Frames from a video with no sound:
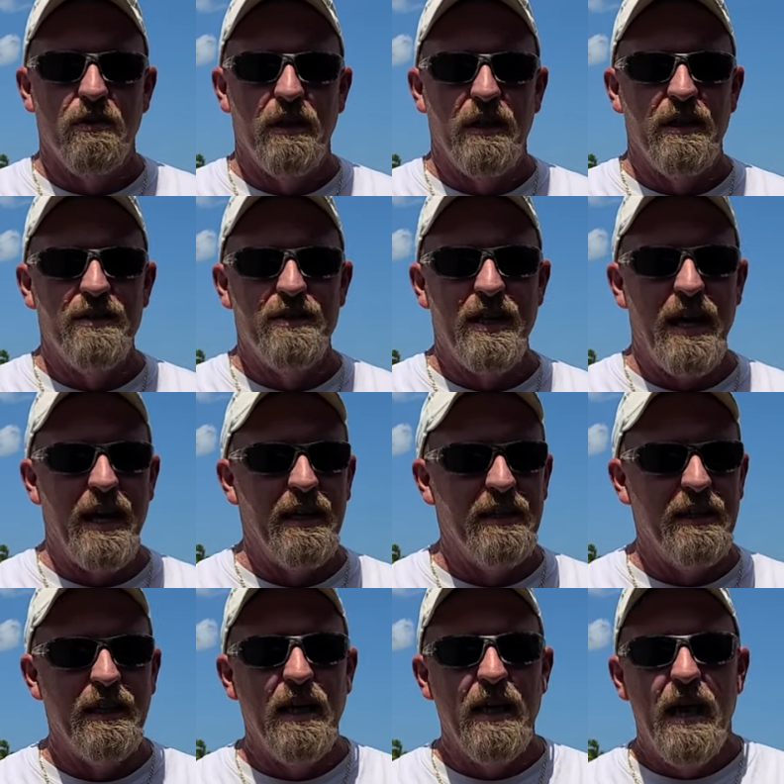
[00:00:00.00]
It is
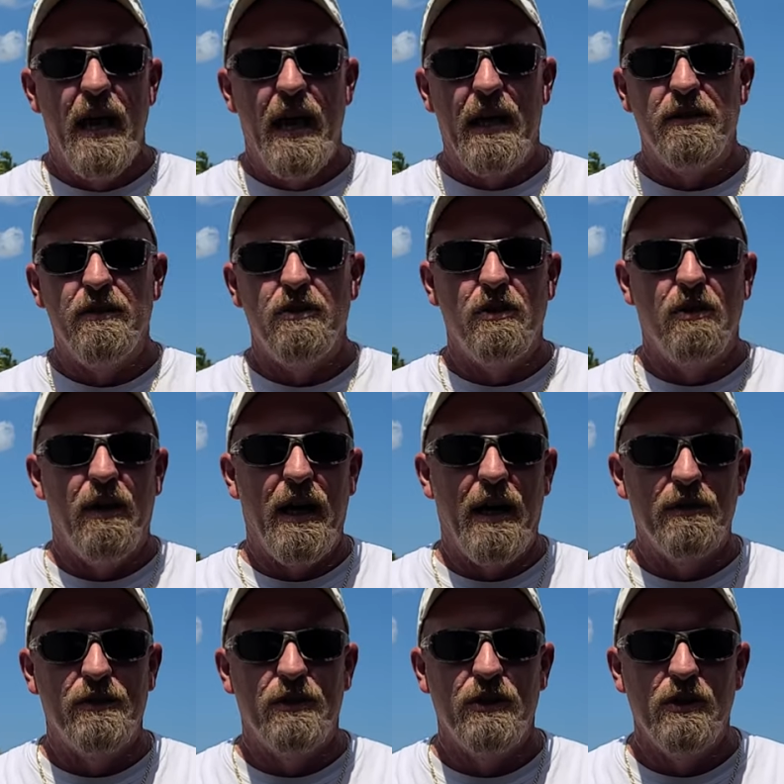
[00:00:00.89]
handy and you know how
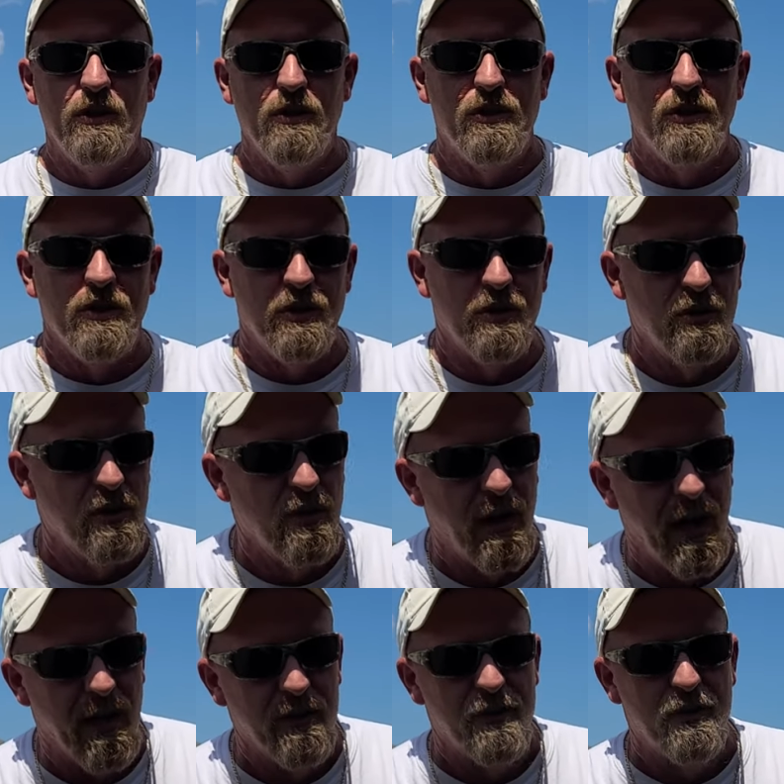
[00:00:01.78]
to use it. You know
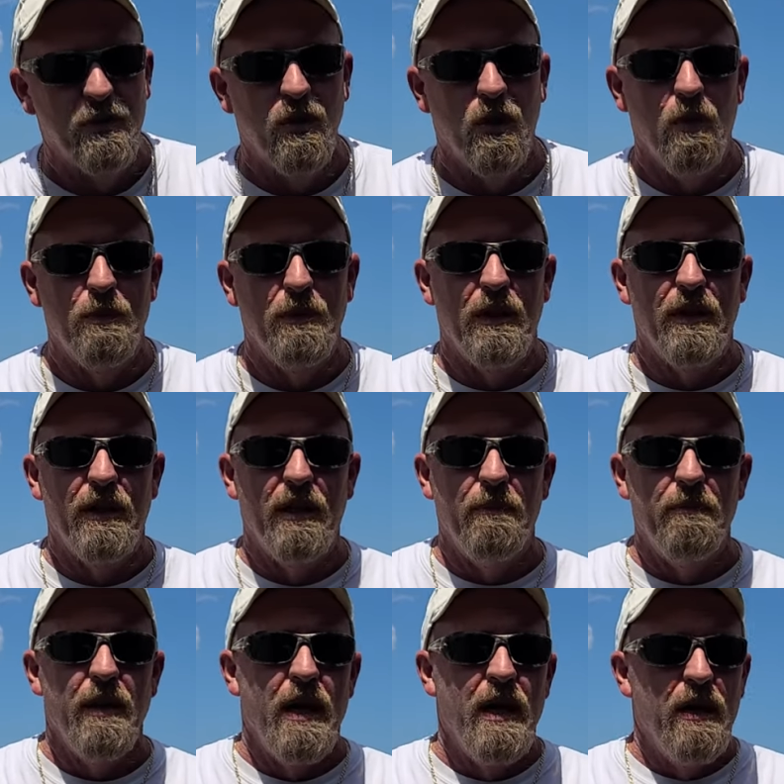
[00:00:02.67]
how to open it up.